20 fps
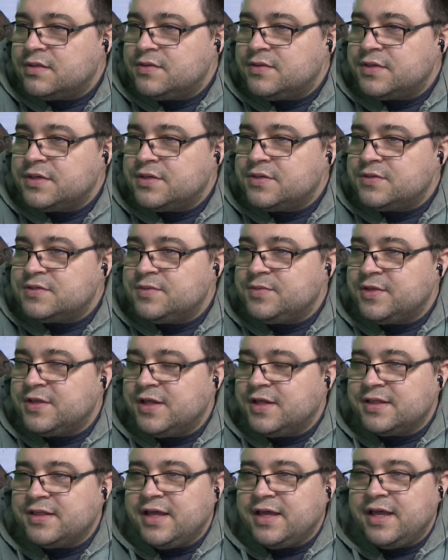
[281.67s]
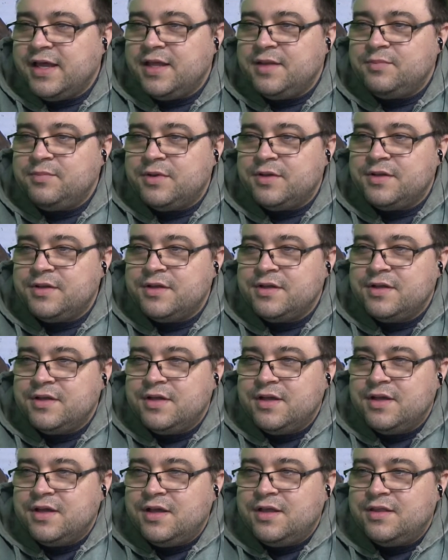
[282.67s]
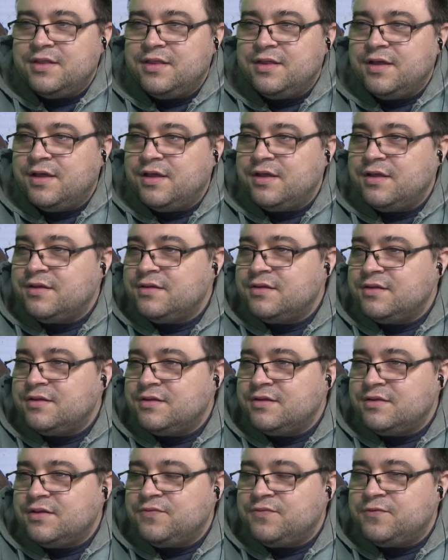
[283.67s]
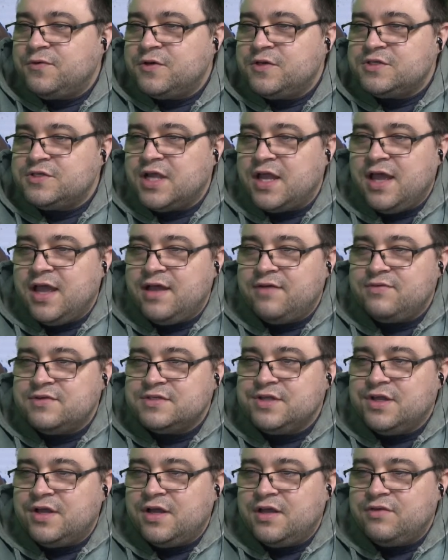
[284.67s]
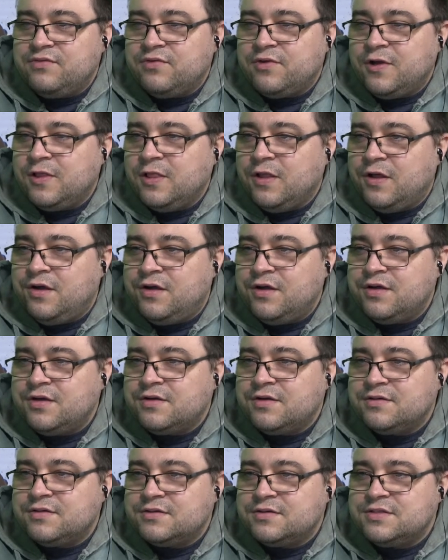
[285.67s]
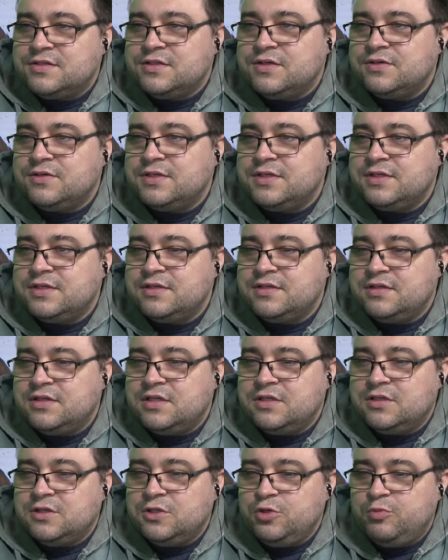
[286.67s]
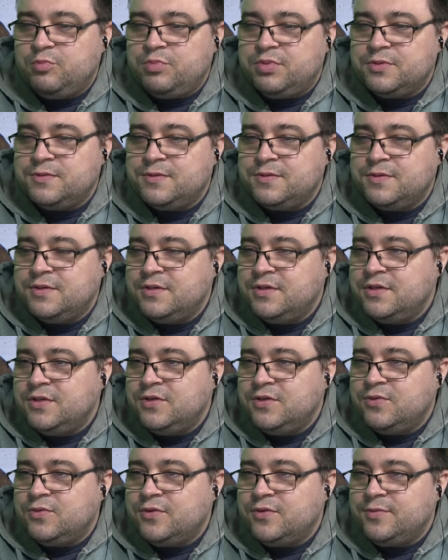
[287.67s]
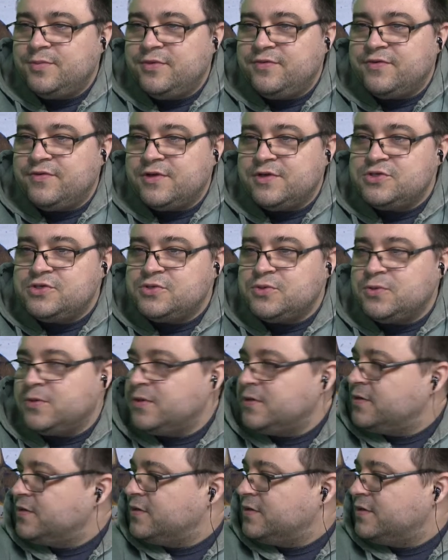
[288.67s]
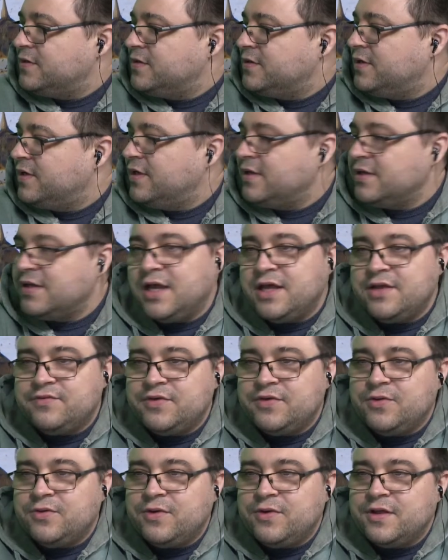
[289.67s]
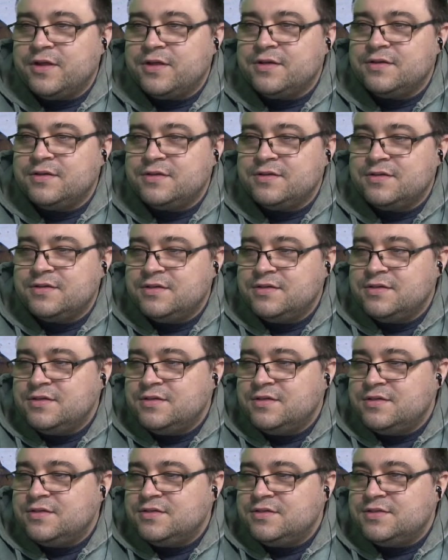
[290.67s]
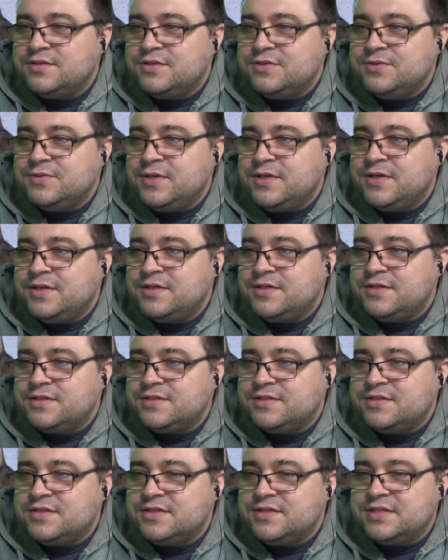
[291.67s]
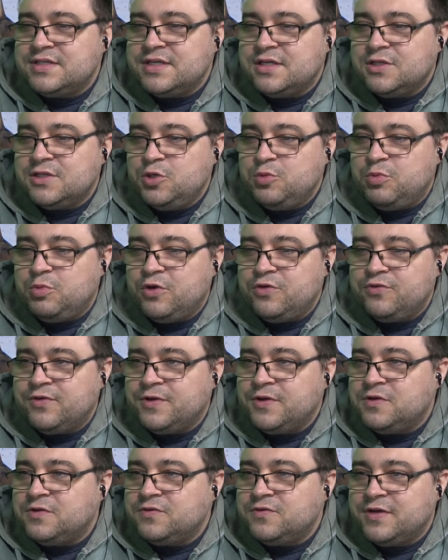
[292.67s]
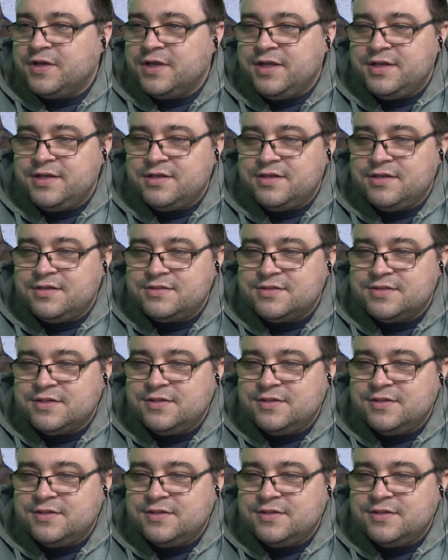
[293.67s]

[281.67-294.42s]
Do something like that, but the footage I have is not very long, so the loop will be very short and kind of annoying to see it loop over and over again. So,